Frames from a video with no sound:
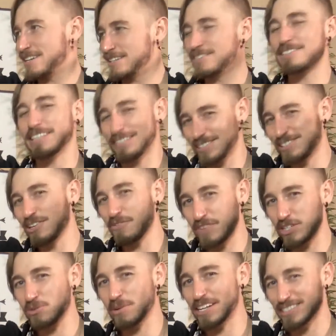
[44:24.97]
Still
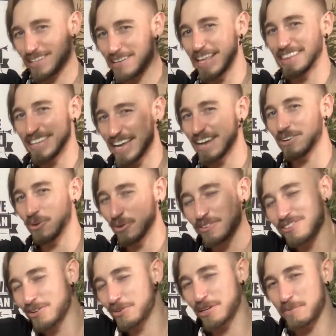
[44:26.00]
visualize the end
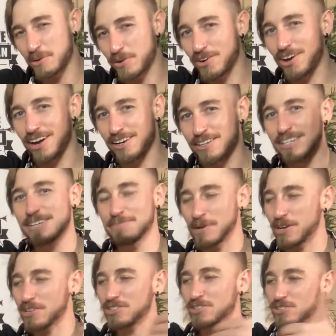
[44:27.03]
goal. Don't get me wrong,
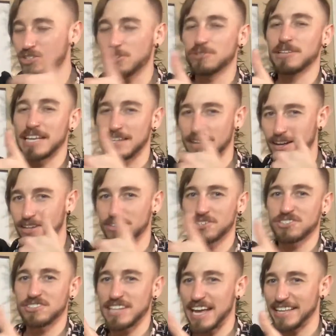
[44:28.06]
but also too, like
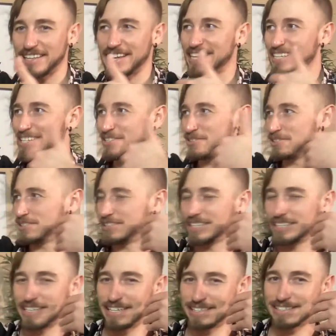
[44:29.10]
understand, like
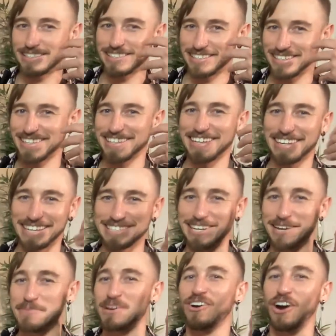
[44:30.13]
it's
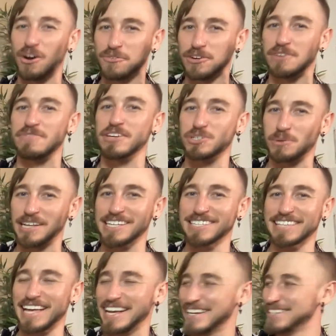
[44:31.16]
going to be hard for you to
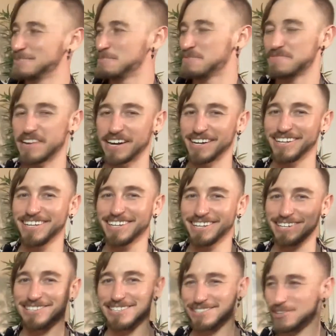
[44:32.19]
visualize that, to be fair,
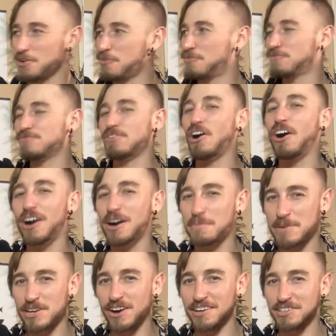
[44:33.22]
because it's so far
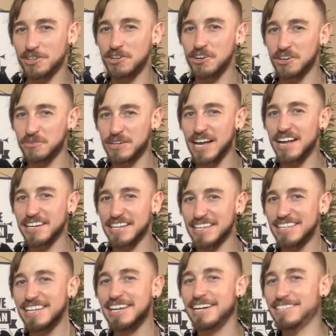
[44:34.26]
beyond your current
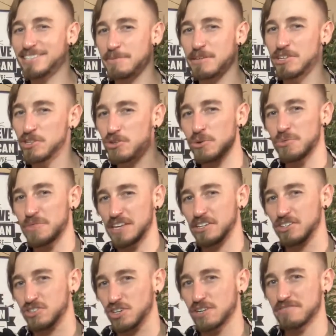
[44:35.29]
reality. It's something you don't think you
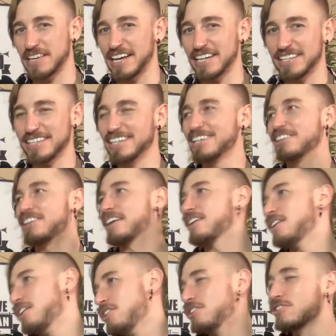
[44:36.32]
deserve yet. You're like,
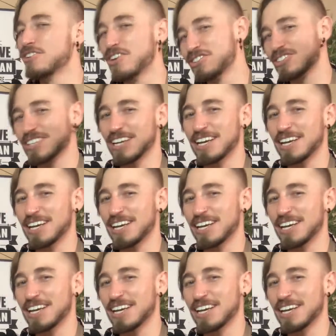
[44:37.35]
oh, you know,